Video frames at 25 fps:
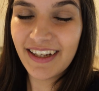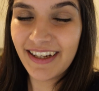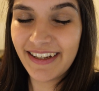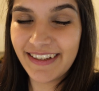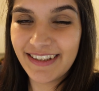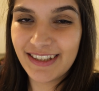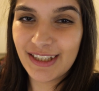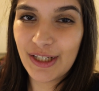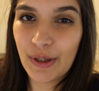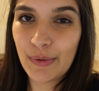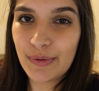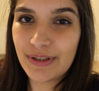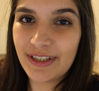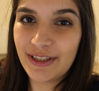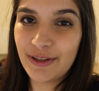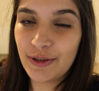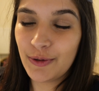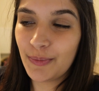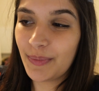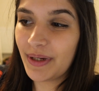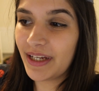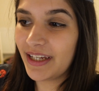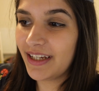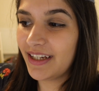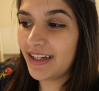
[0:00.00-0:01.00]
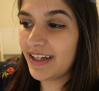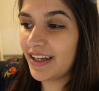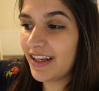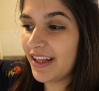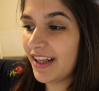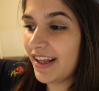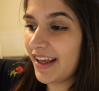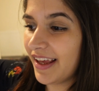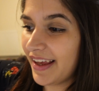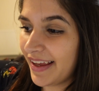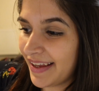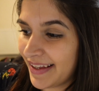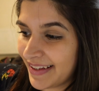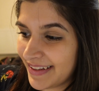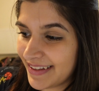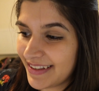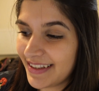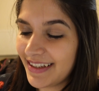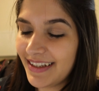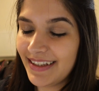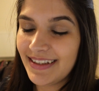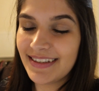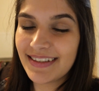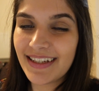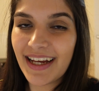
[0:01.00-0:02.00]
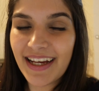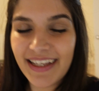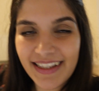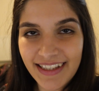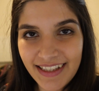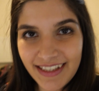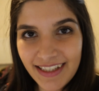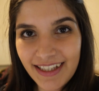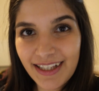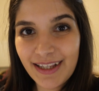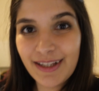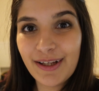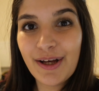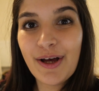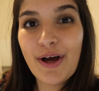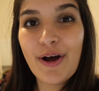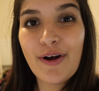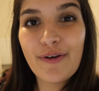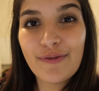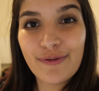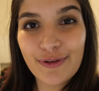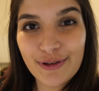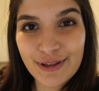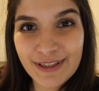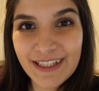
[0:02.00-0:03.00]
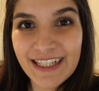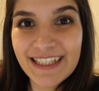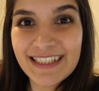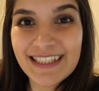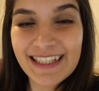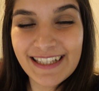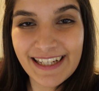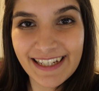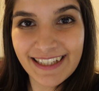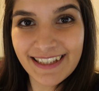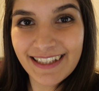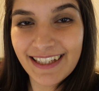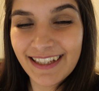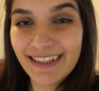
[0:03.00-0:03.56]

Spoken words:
It's so easy to make, and it's ideal for days like